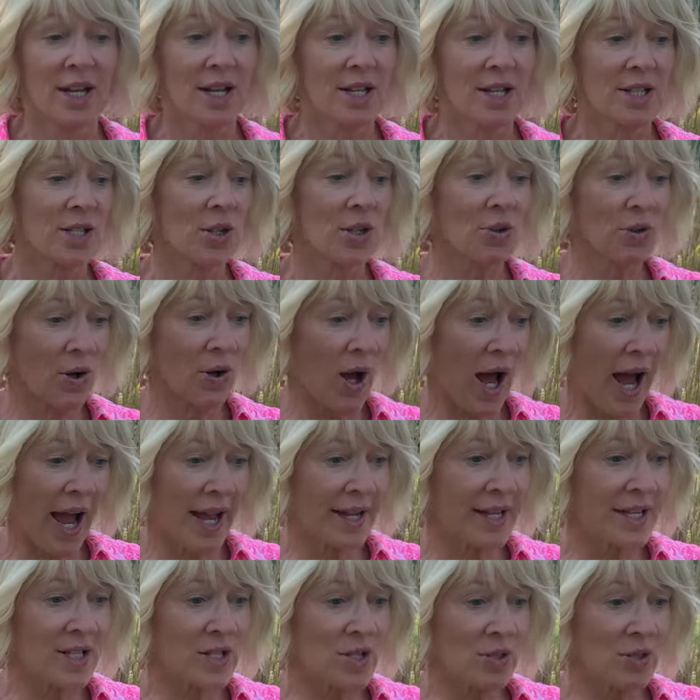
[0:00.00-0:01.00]
So I
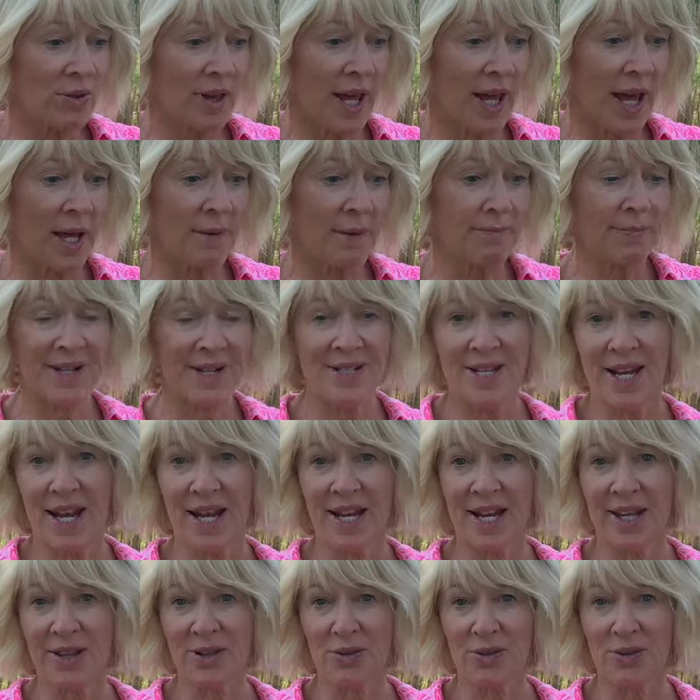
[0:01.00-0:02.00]
can do that by
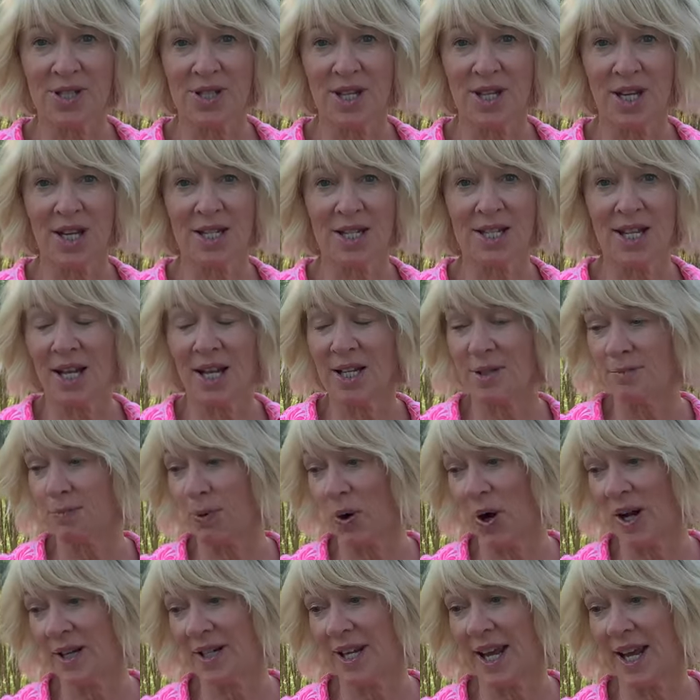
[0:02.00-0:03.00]
taking those seeds and
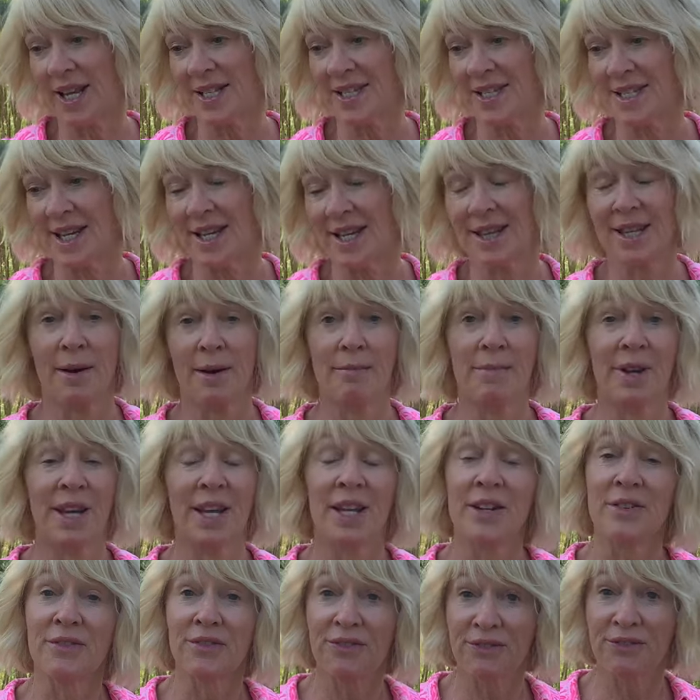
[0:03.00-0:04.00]
broadcasting them
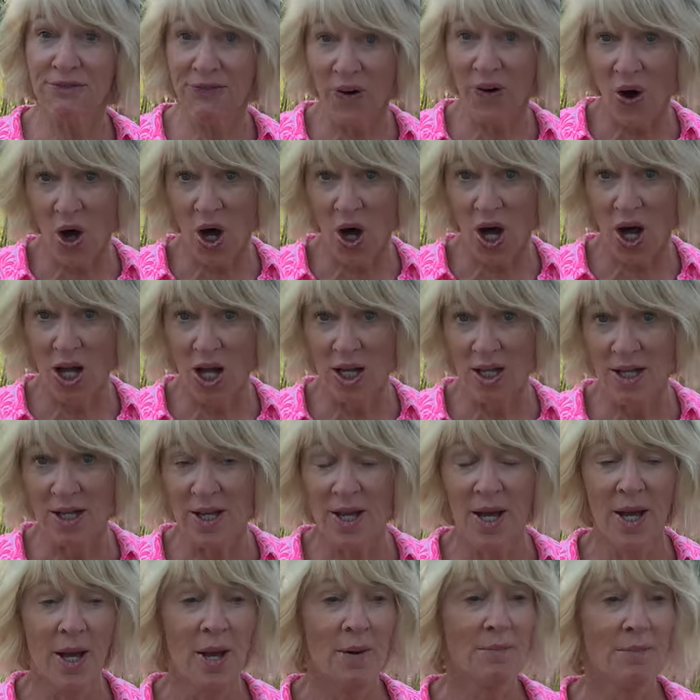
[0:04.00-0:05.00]
in fall
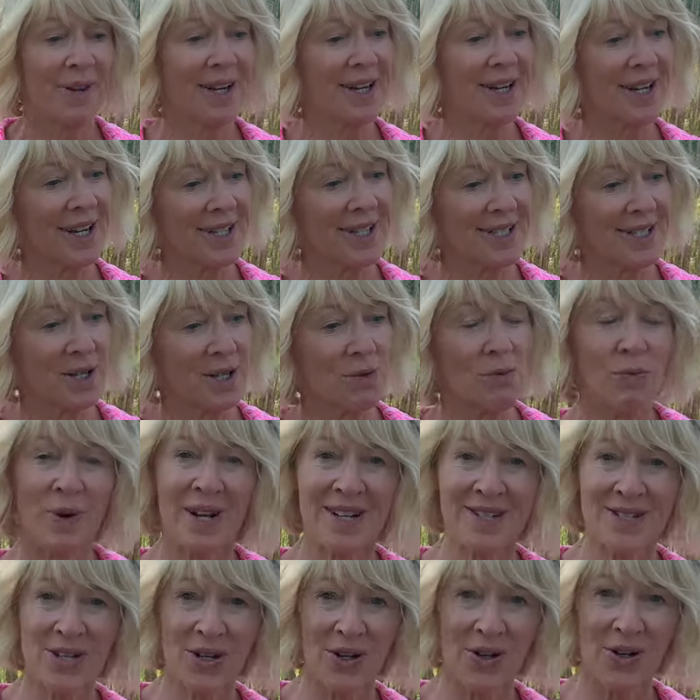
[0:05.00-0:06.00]
because in
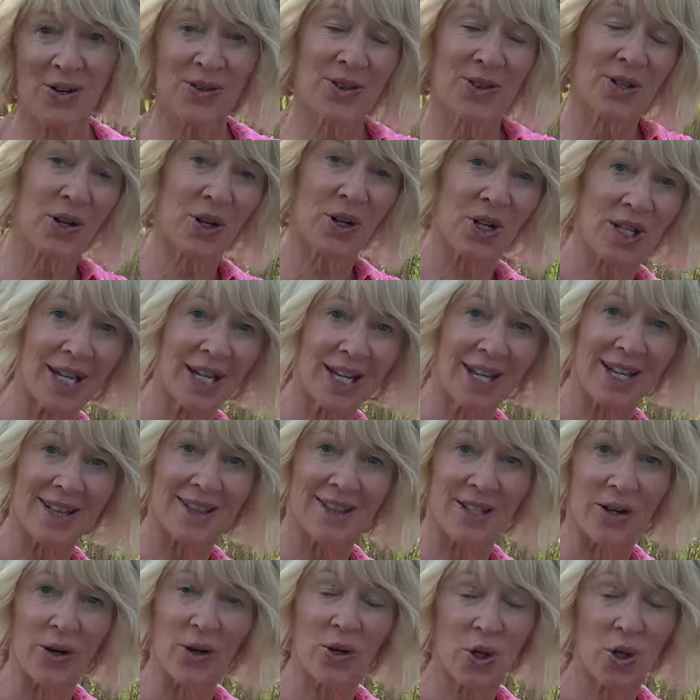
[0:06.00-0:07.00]
winter they're going to get
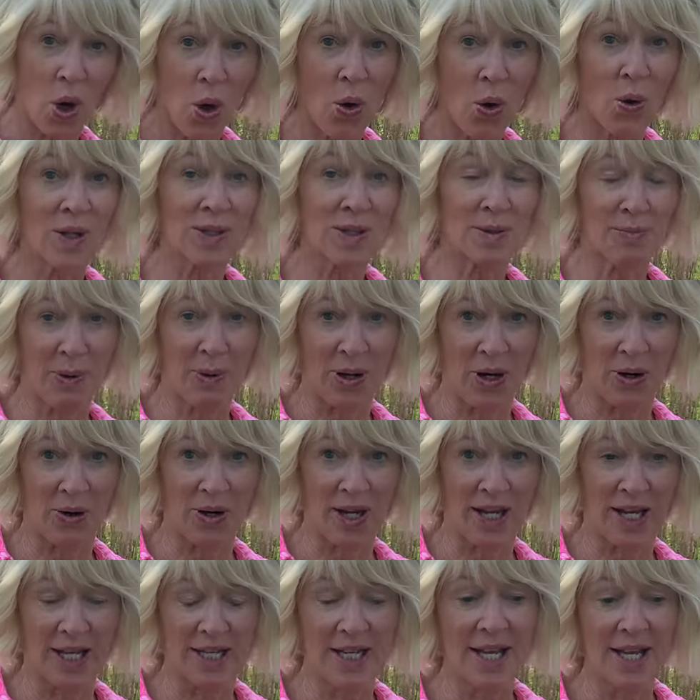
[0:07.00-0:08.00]
their cold
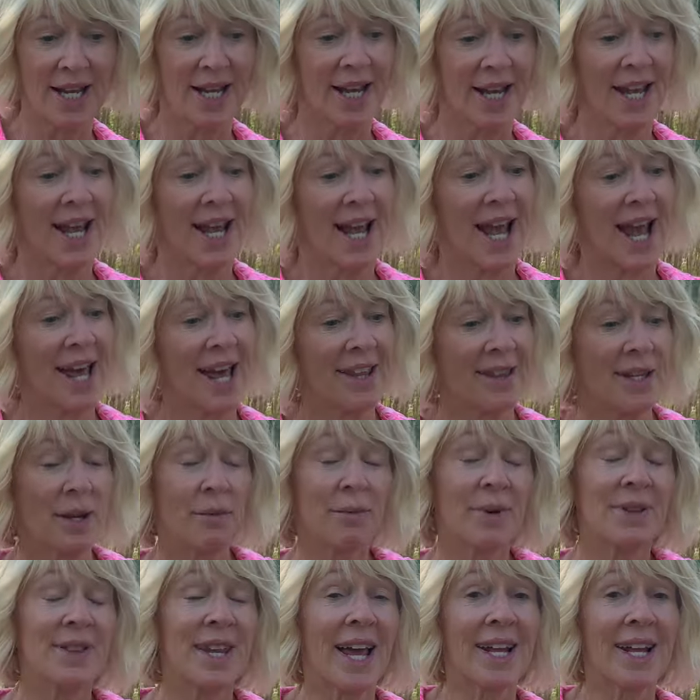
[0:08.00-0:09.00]
period and then
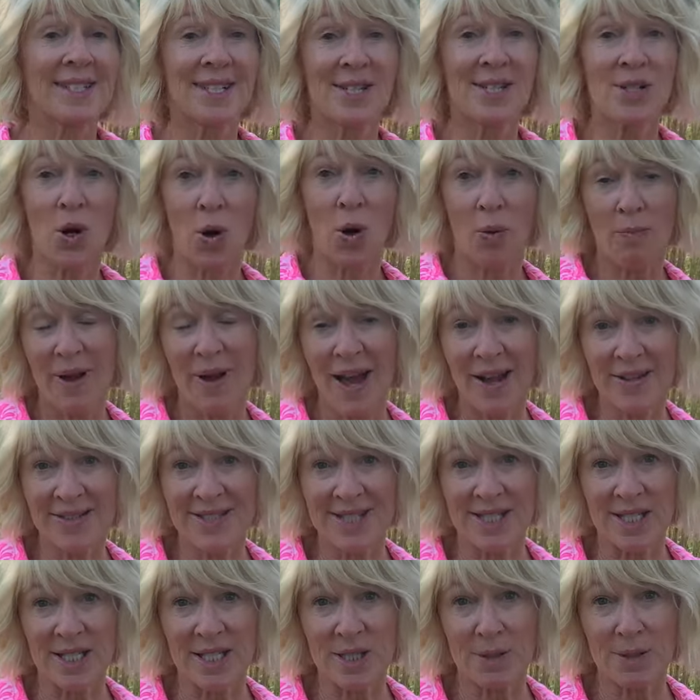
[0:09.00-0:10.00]
when that snow
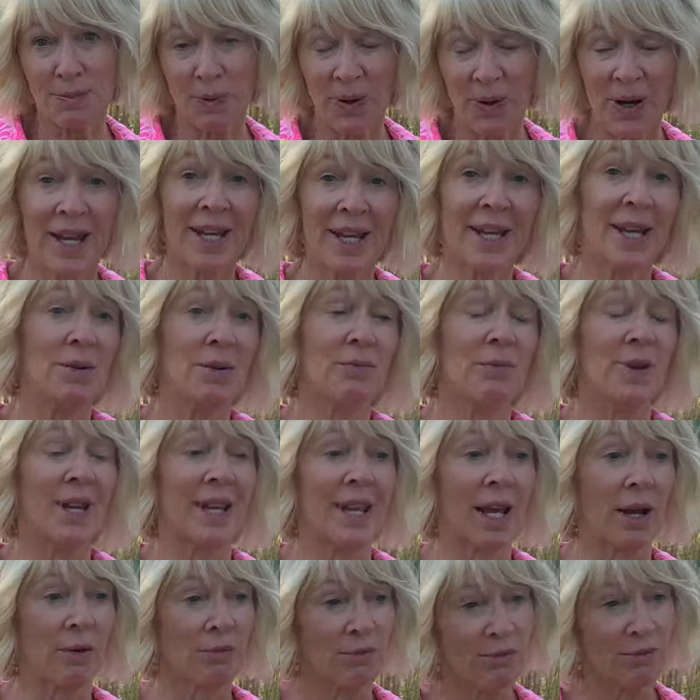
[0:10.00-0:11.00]
melts in spring and we
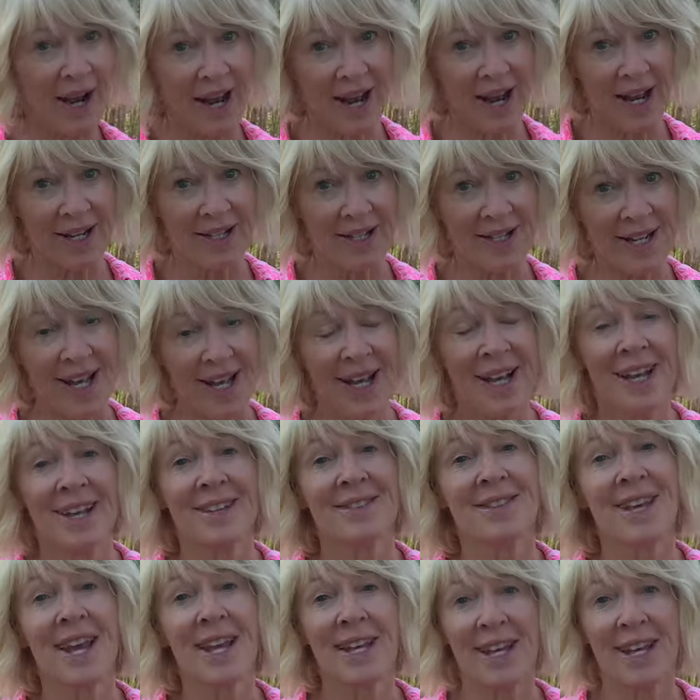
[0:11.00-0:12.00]
get rain,
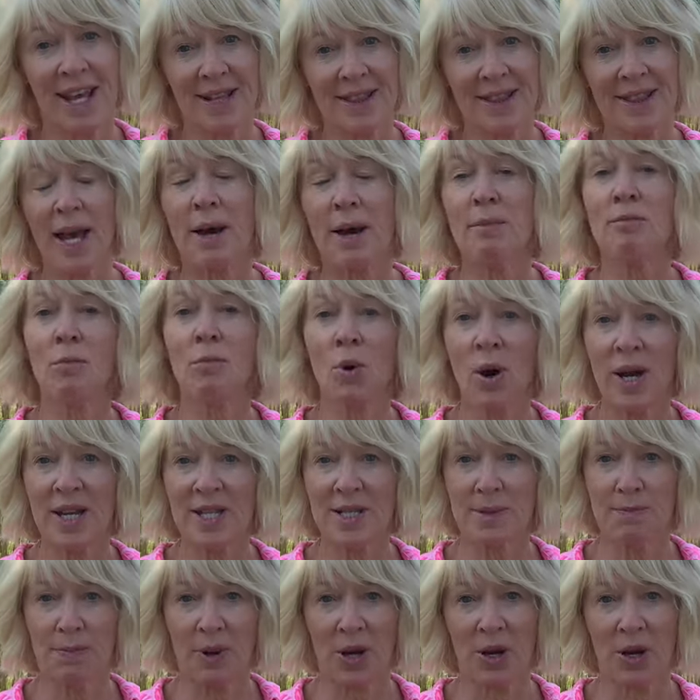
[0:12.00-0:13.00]
they get that
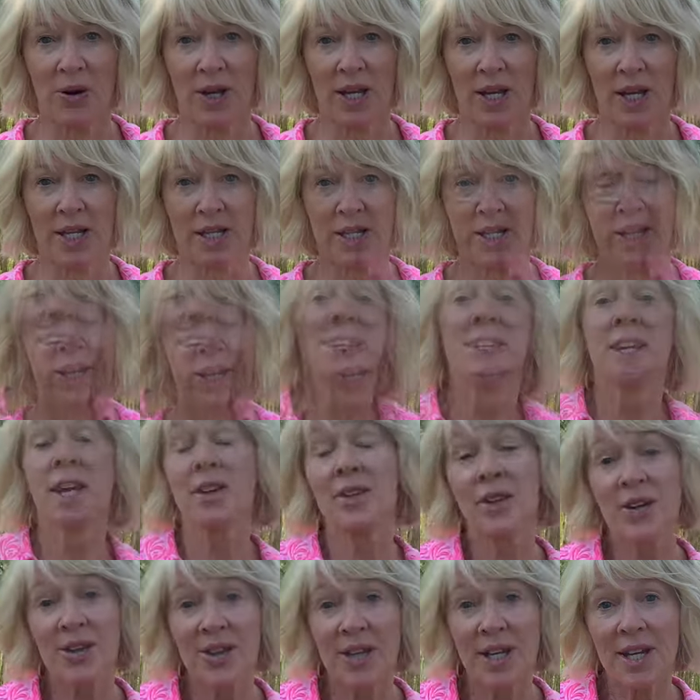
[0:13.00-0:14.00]
moist period. The
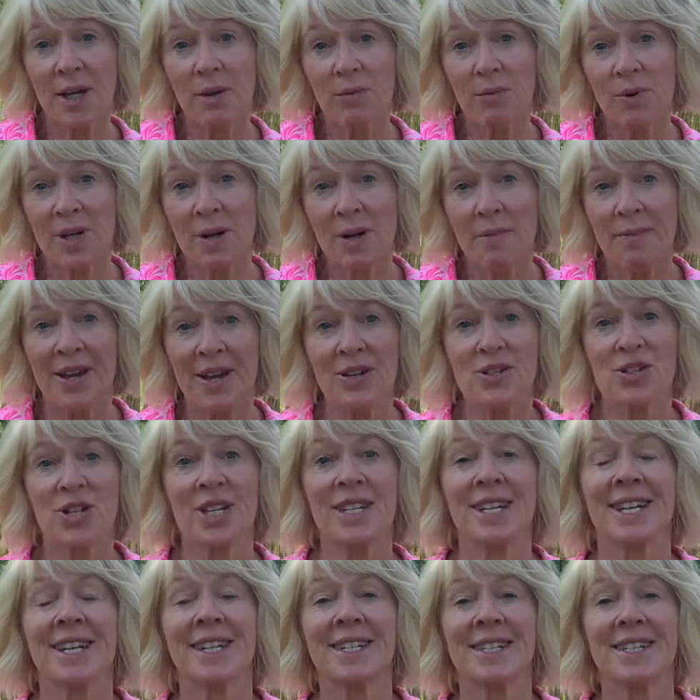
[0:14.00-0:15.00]
other thing I wanna
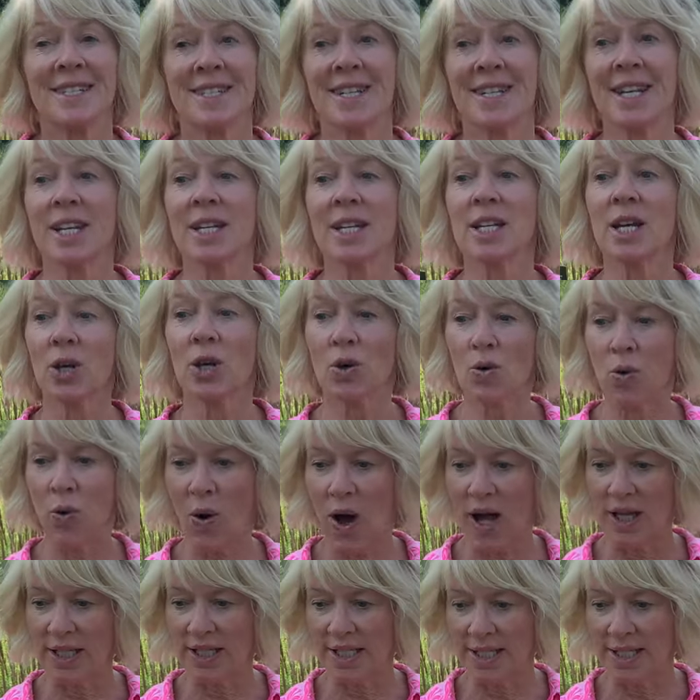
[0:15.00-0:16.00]
mention is seed
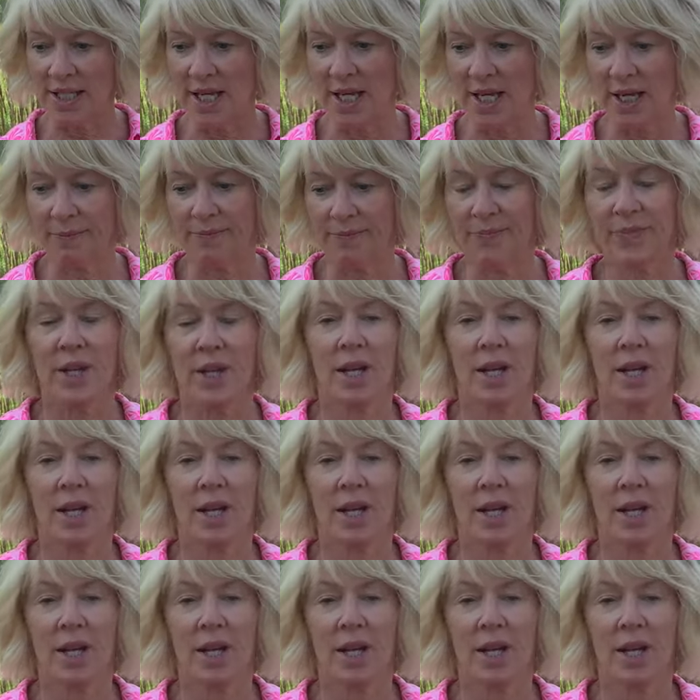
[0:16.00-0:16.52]
quality.